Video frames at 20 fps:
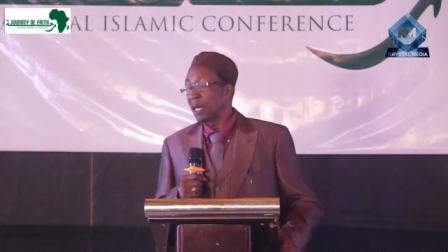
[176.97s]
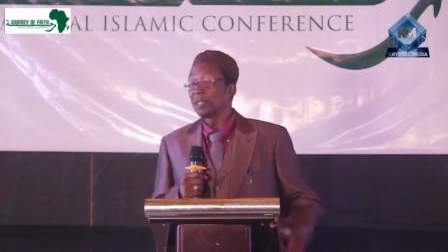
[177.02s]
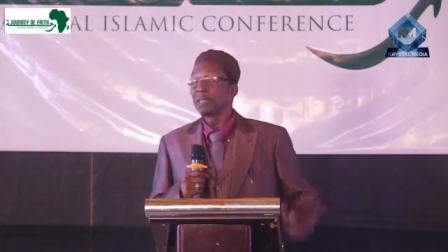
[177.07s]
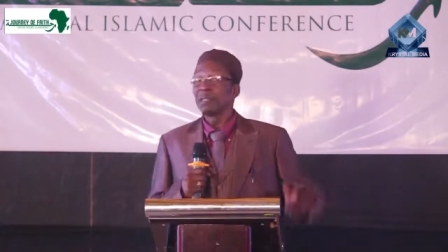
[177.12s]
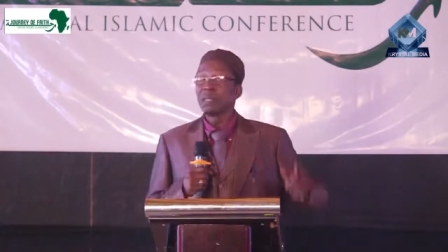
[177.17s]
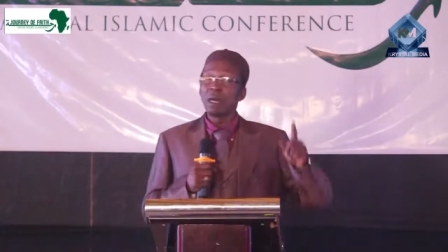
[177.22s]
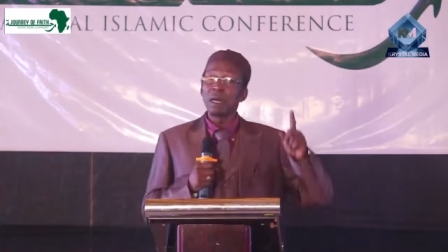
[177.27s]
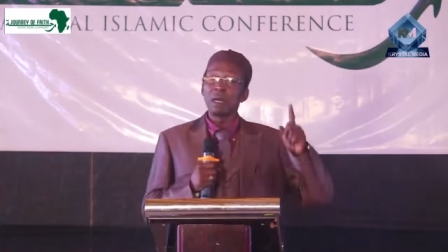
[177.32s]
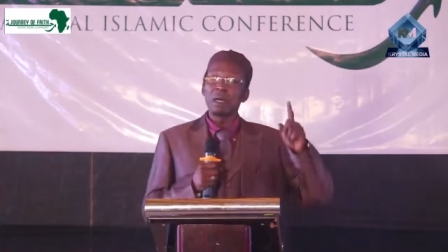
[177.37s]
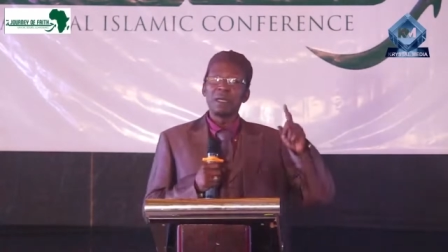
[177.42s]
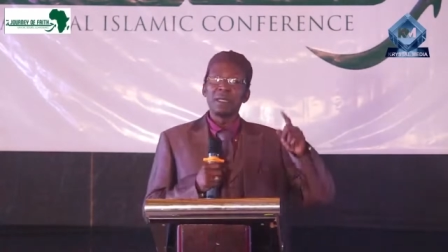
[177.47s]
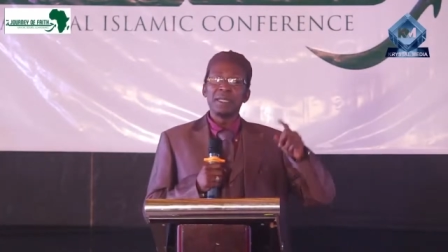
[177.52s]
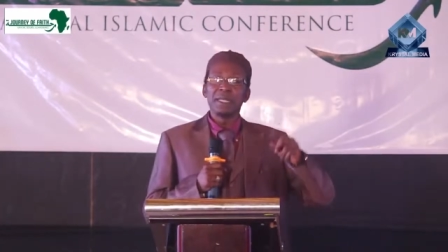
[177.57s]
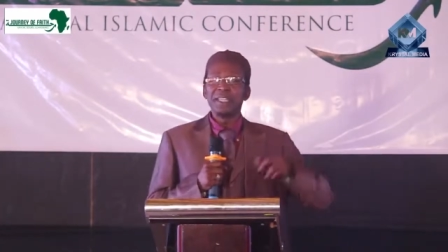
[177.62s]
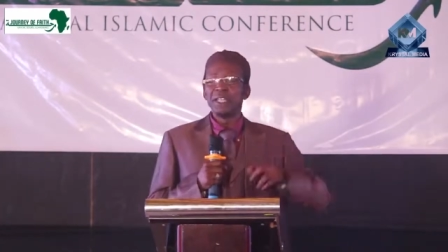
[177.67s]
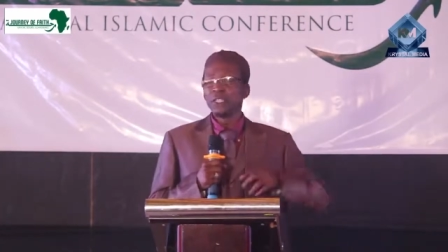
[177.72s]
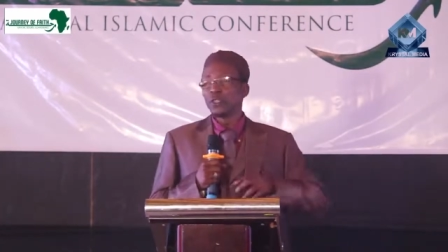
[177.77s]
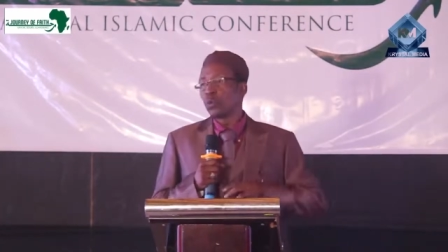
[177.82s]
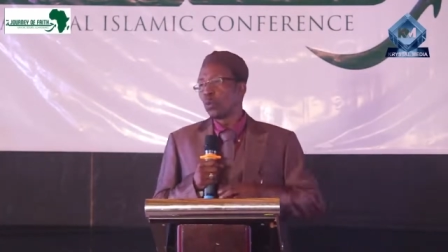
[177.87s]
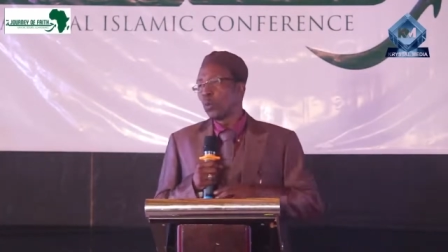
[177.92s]
Allah,
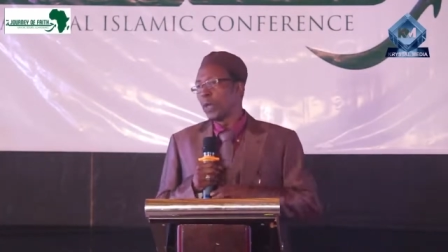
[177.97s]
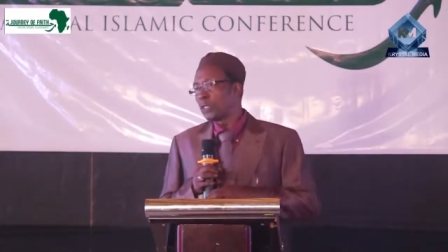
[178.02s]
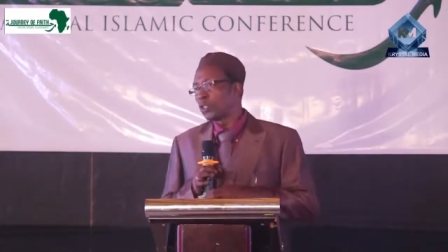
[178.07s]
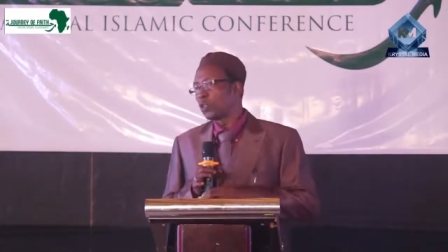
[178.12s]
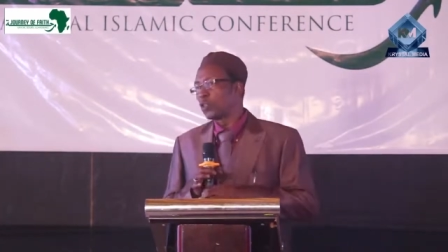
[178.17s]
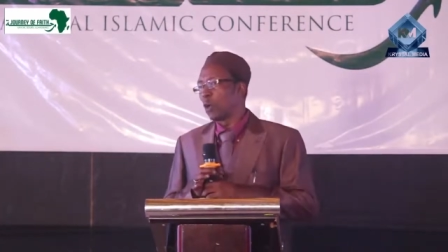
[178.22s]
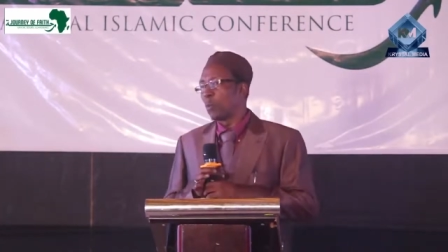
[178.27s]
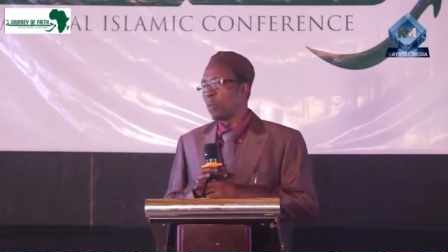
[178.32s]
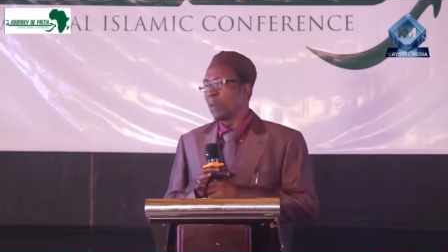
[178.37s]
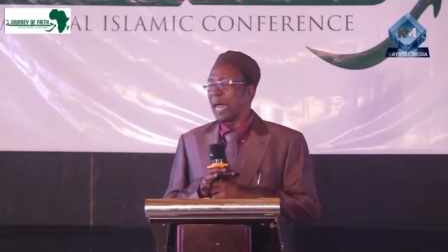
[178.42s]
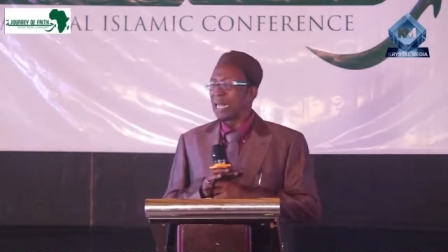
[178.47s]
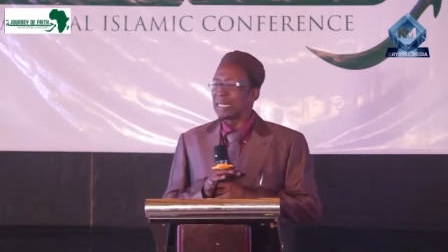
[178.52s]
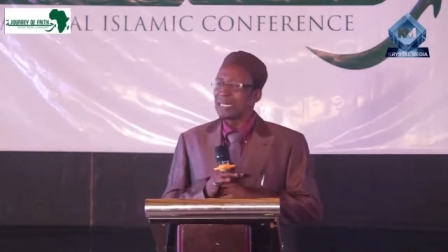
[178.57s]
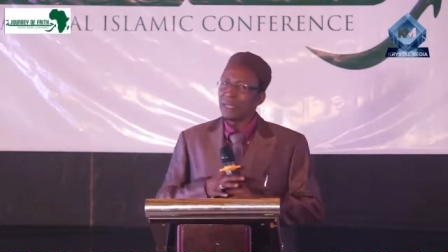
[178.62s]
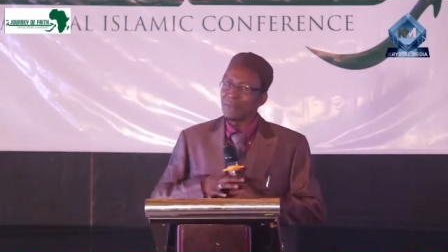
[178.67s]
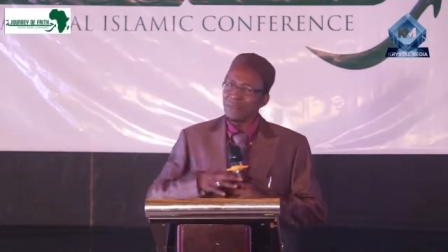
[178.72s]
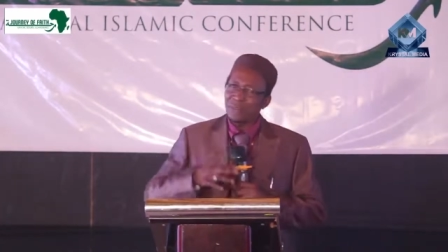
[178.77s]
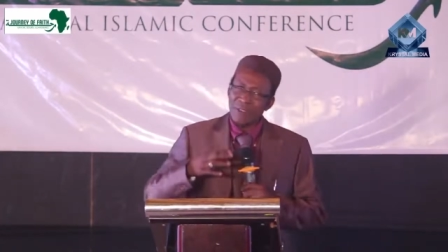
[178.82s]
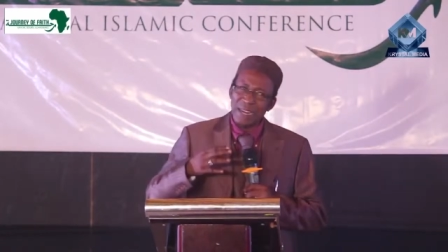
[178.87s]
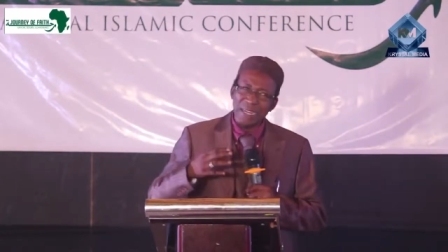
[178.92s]
in His wisdom, at
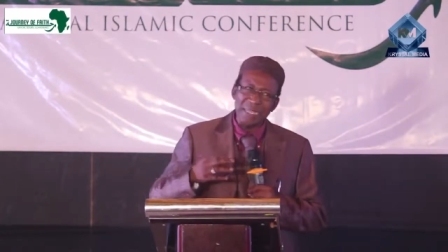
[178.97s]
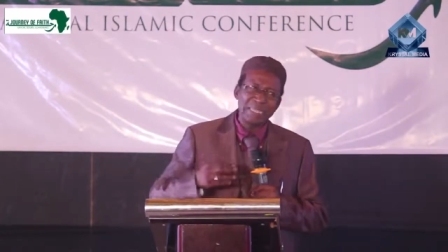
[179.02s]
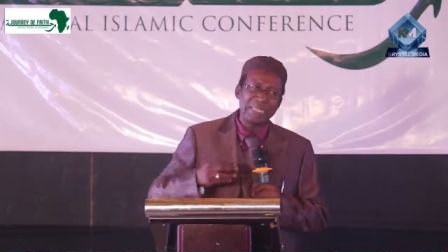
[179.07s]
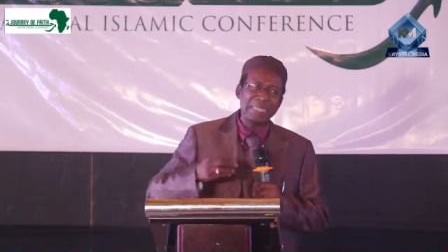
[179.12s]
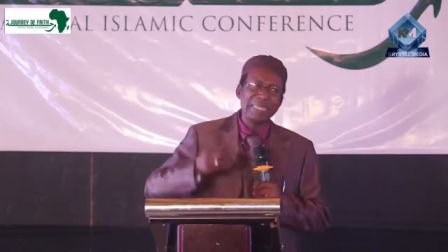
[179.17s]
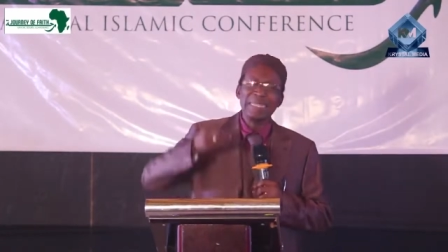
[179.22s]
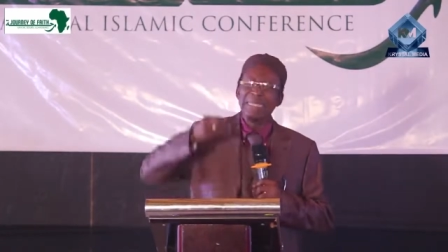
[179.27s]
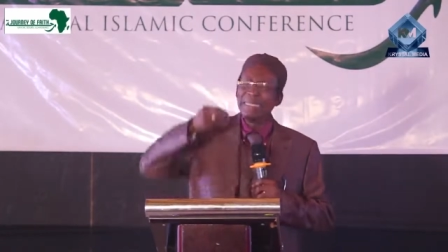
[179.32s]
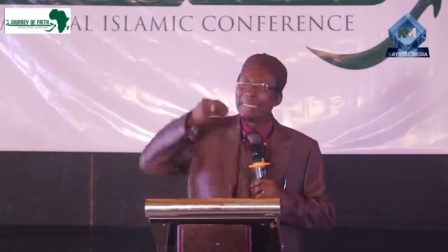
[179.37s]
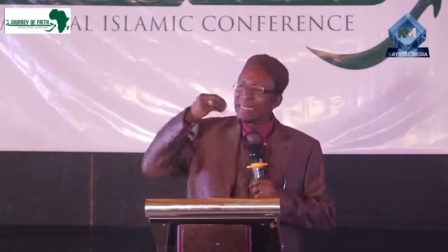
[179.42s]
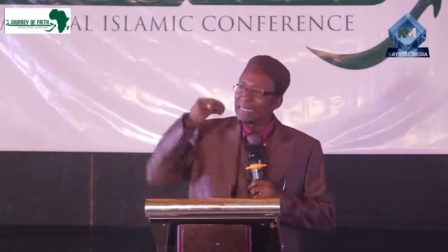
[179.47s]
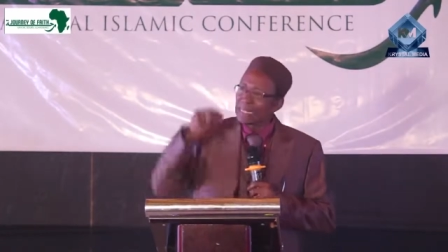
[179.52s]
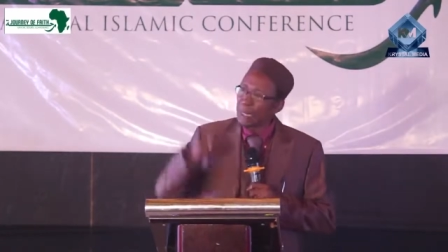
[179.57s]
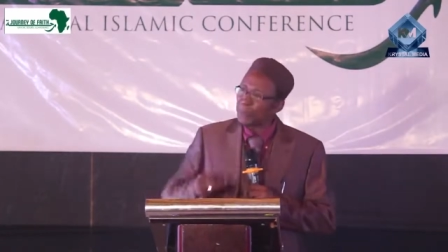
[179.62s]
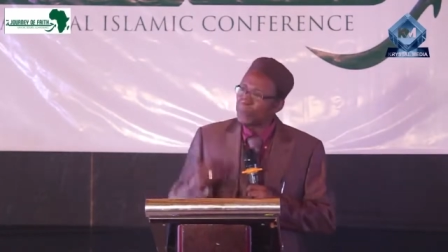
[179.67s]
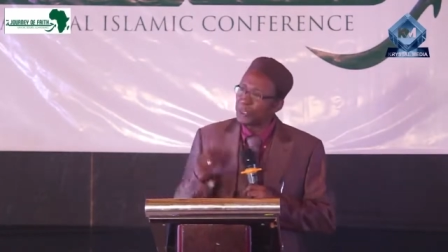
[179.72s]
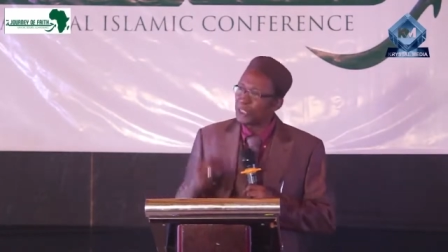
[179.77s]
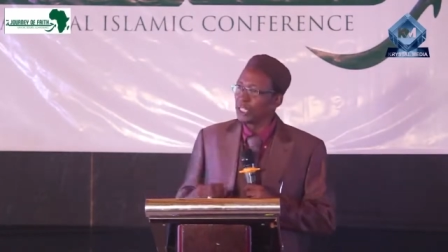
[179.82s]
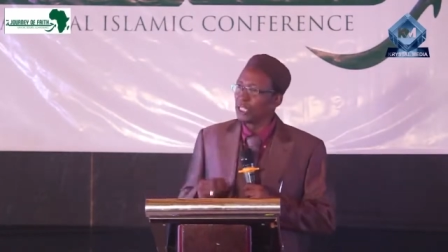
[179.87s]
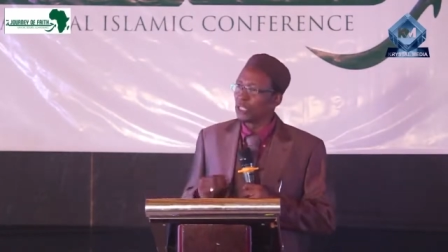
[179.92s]
the very
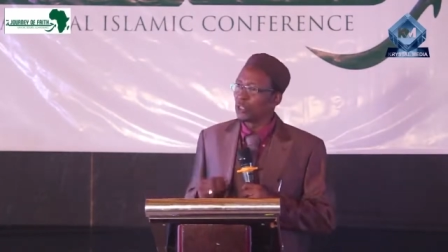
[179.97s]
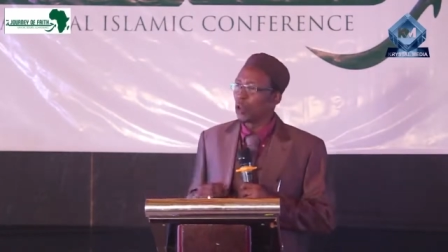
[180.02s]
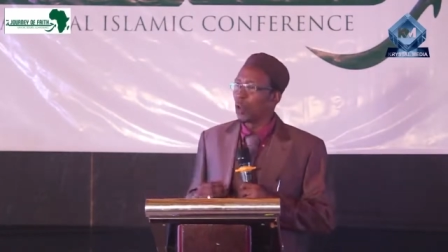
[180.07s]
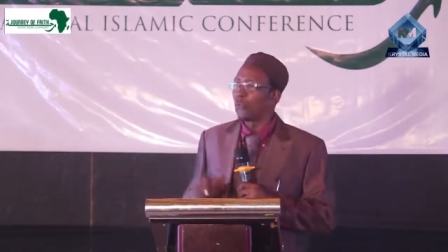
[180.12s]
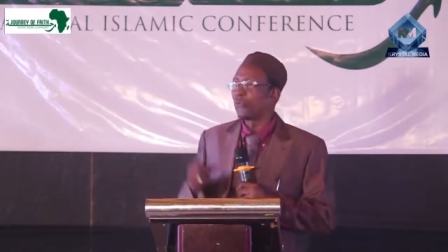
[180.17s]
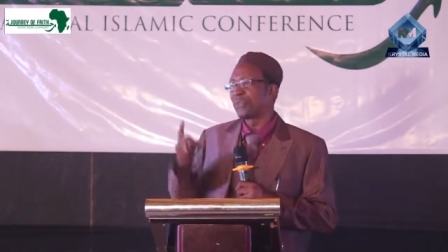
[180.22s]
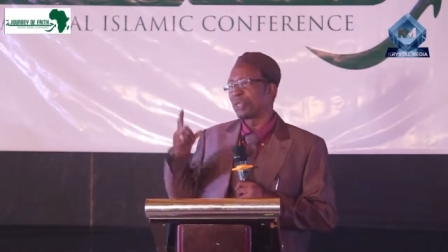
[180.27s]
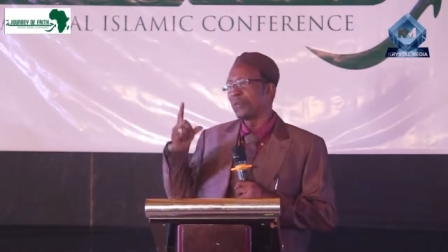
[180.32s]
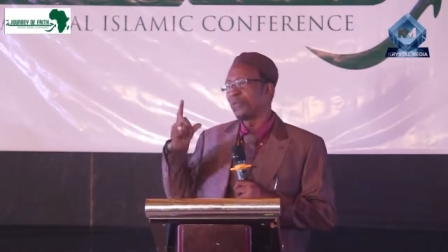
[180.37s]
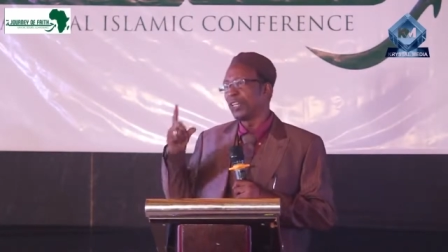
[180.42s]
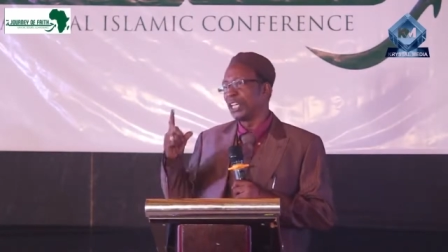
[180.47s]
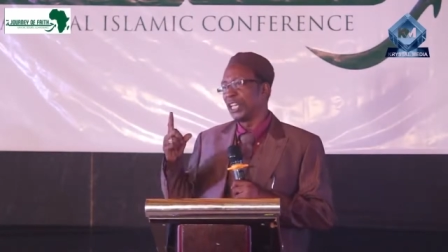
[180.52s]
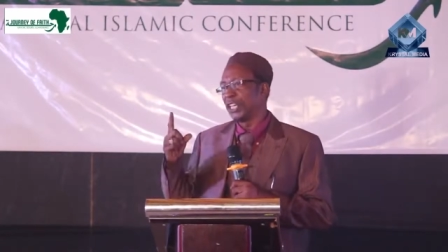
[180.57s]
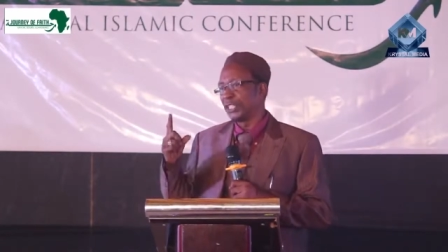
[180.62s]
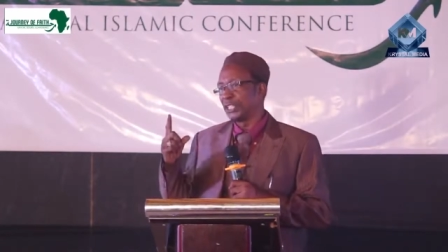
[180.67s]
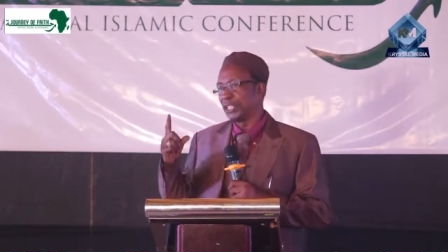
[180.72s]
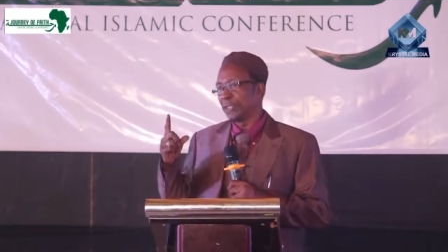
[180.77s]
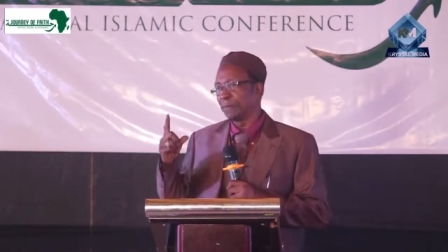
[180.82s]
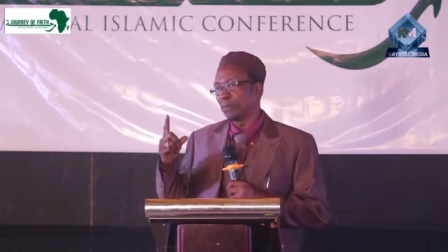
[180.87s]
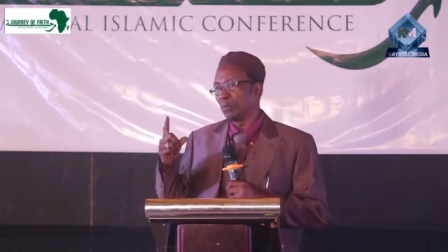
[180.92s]
inception of
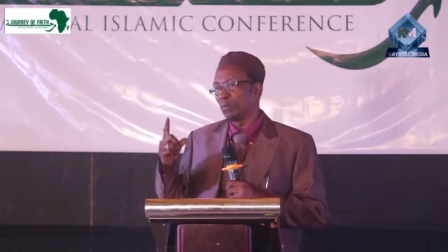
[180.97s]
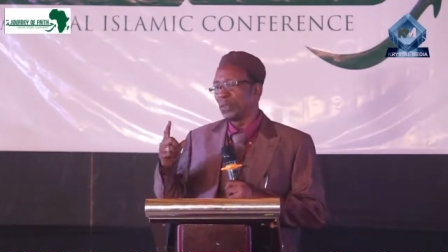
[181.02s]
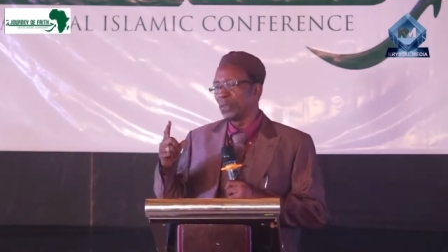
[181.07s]
revelation,